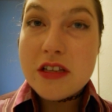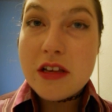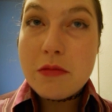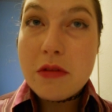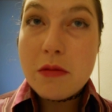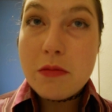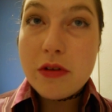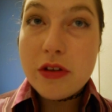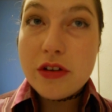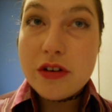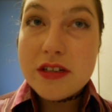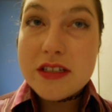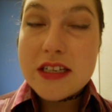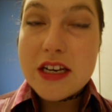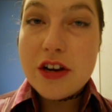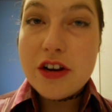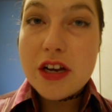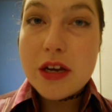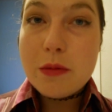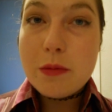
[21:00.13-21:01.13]
how my brother is an
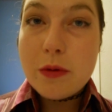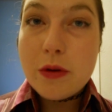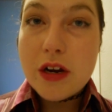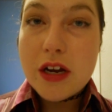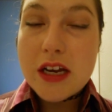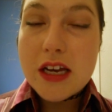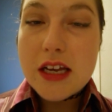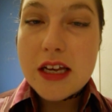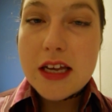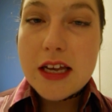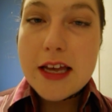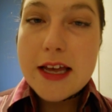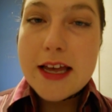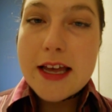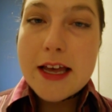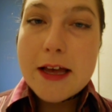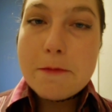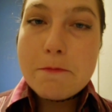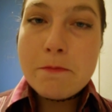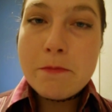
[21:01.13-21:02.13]
arrogant prick.
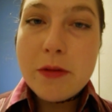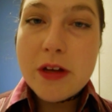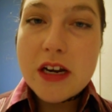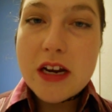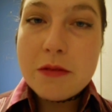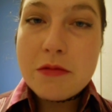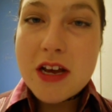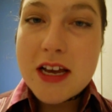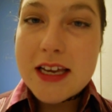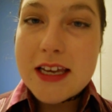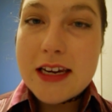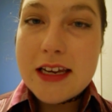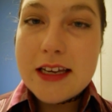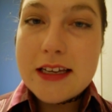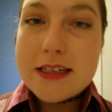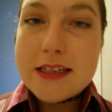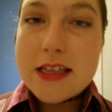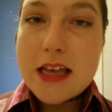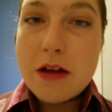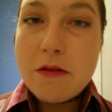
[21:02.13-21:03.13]
But I'm not getting
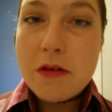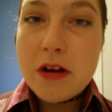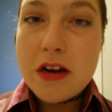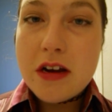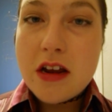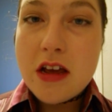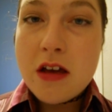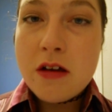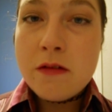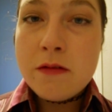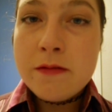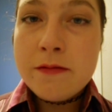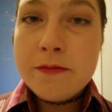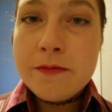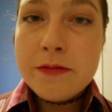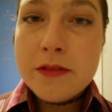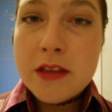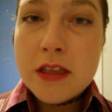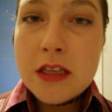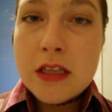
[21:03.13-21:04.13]
into that right now.
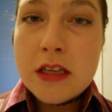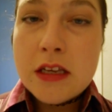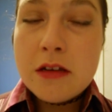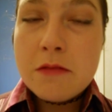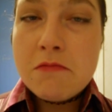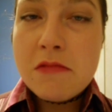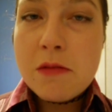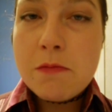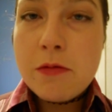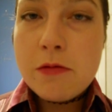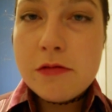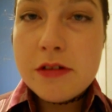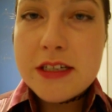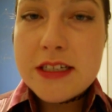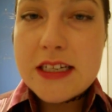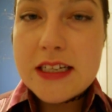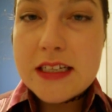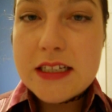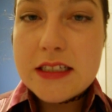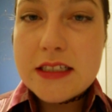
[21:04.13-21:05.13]
My
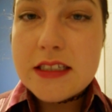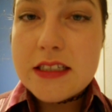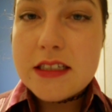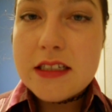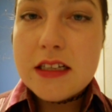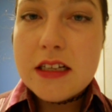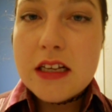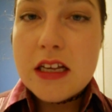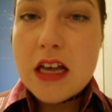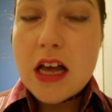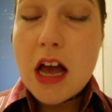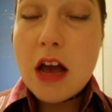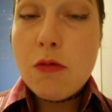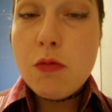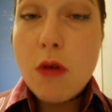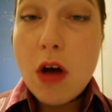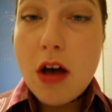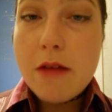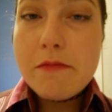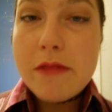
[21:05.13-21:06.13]
point is, I
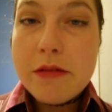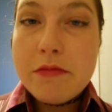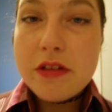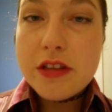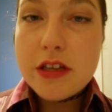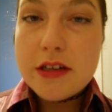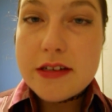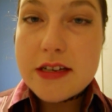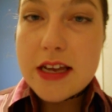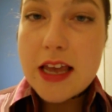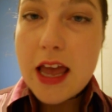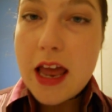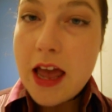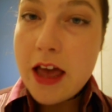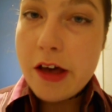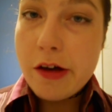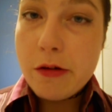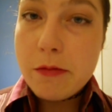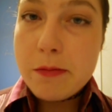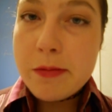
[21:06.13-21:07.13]
want my mother to get
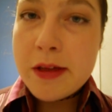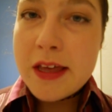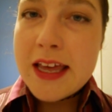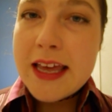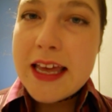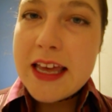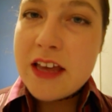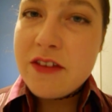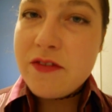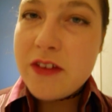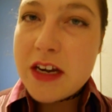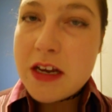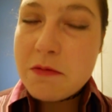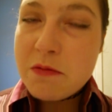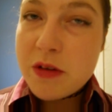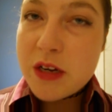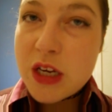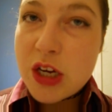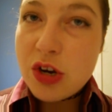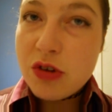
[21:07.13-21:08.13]
help. If
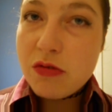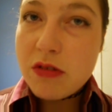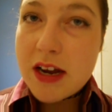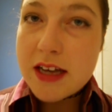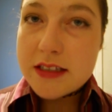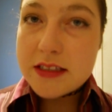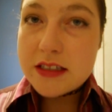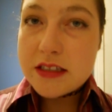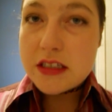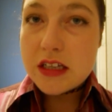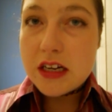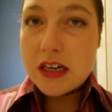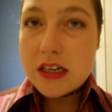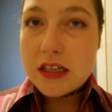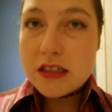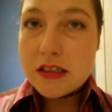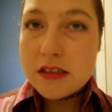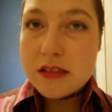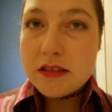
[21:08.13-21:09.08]
anybody harasses her,